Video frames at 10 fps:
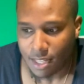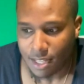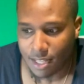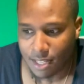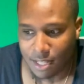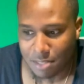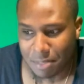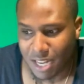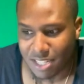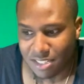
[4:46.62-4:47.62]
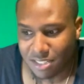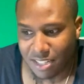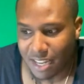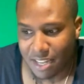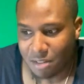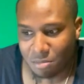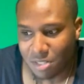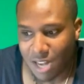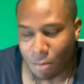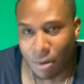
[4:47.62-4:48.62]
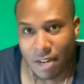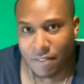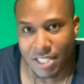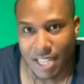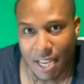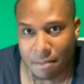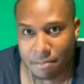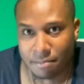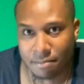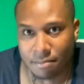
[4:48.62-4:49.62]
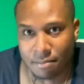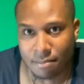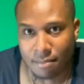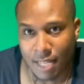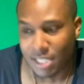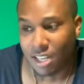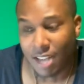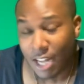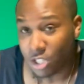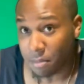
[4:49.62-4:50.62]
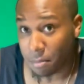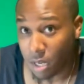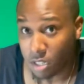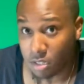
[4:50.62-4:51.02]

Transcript: let's be honest, he looked like he was not ready for this game. That's unlike Jimmy Butler.